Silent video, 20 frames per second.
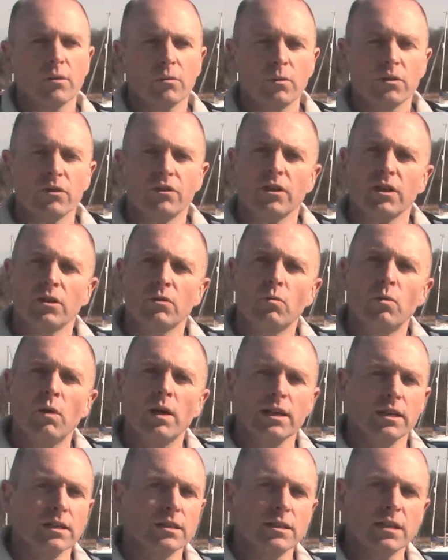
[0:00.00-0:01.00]
with the
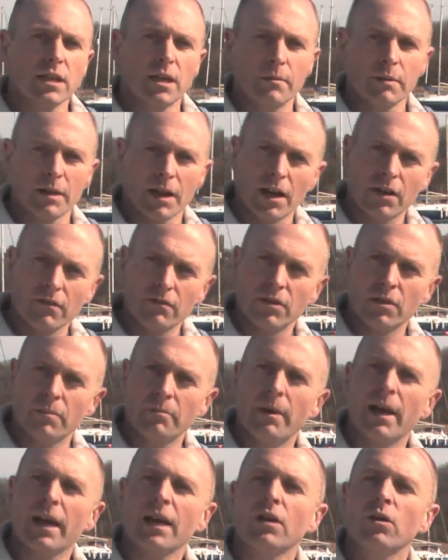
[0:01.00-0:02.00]
wind coming over the
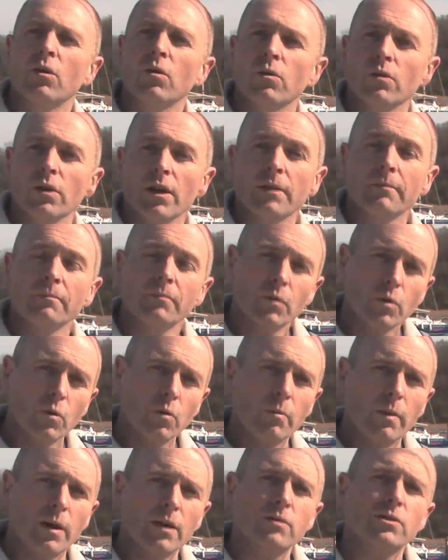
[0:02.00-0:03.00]
back corner. All
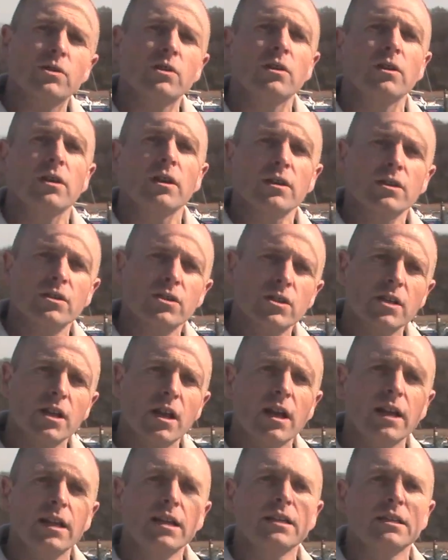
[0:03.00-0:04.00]
boats are
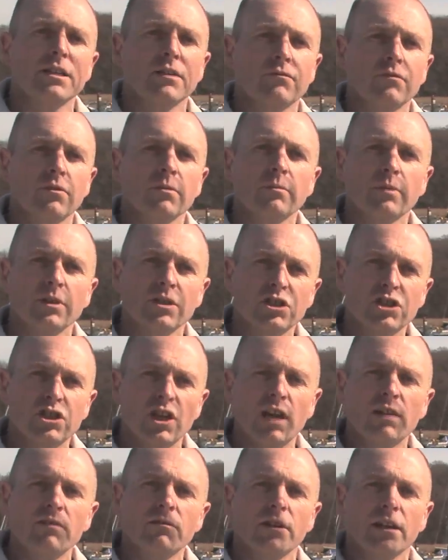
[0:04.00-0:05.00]
slightly different, but
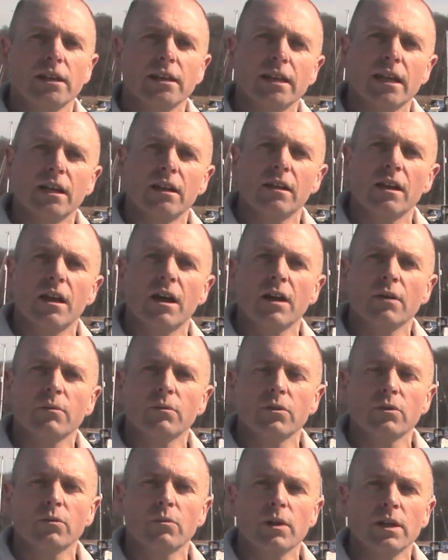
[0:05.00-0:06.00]
generally they'll lie
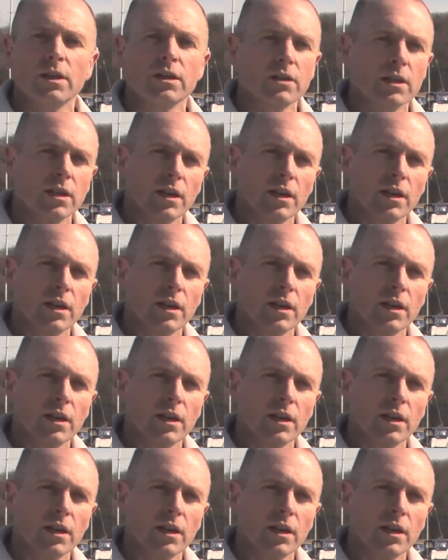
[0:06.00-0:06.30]
with the wind